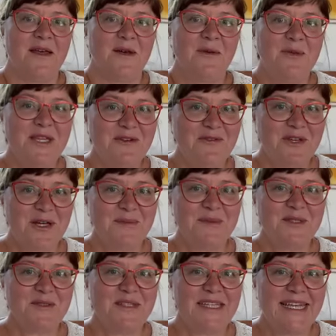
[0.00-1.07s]
We have come
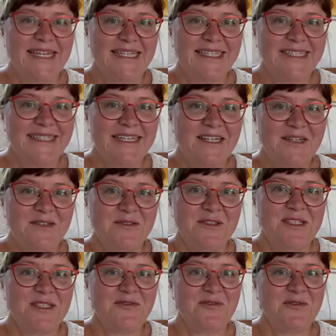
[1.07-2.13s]
to the end now.
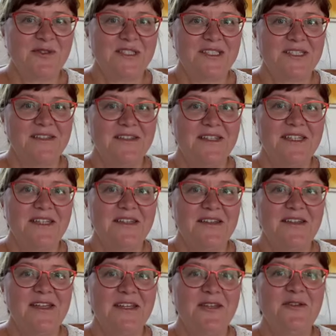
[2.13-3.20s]
If you're still here,
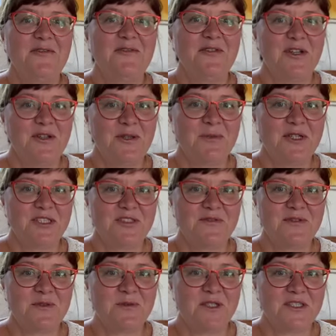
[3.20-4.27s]
thank you very much
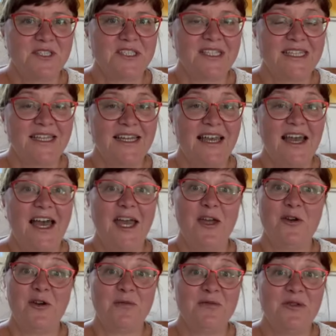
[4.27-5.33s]
for watching. I
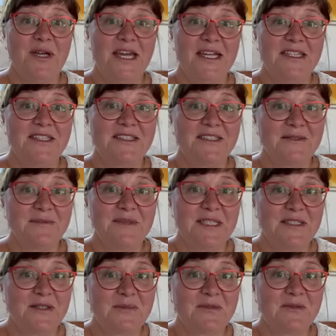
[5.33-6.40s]
hope you had some
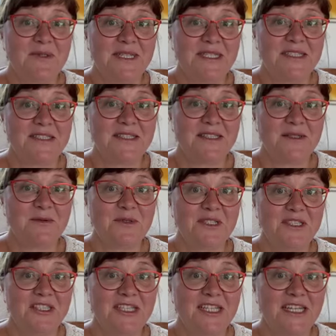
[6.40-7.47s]
inspiration
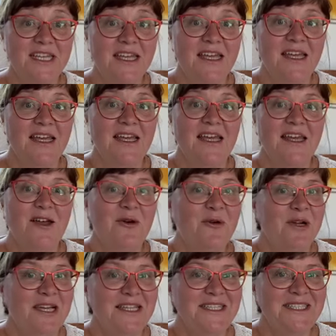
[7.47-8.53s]
watching,
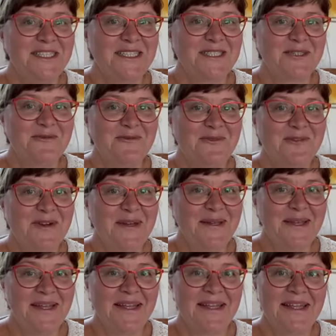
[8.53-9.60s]
or at least some
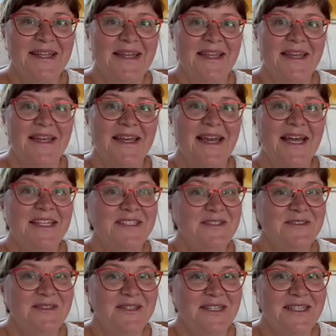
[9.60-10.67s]
fun. I
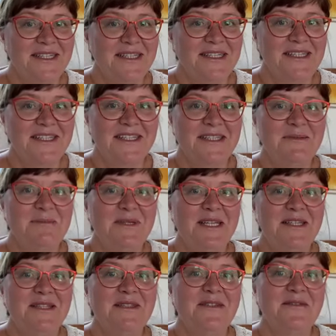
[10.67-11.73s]
certainly did
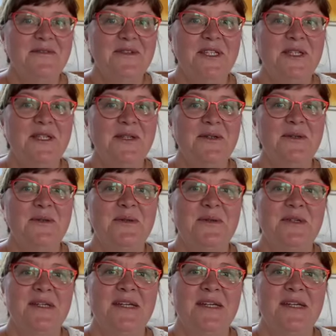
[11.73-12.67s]
making the video.